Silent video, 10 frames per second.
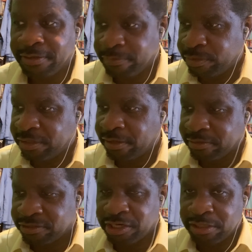with the
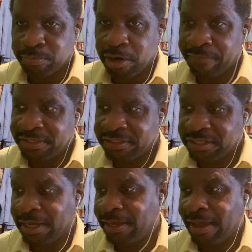chest part of it
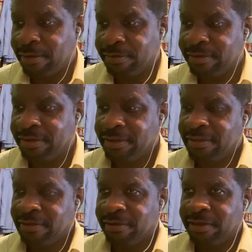sticking out.
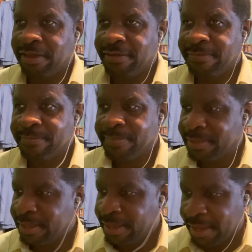Okay,
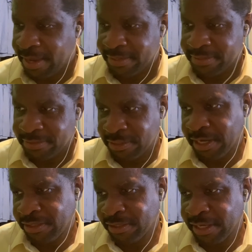and so
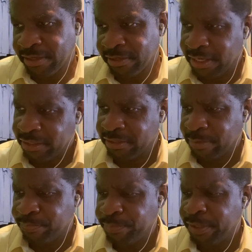I thought
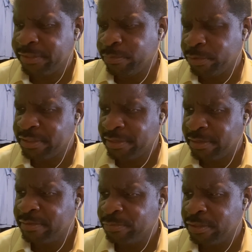that picture was
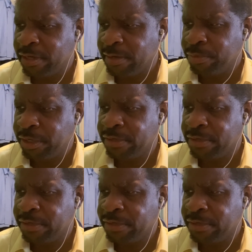kind of pretty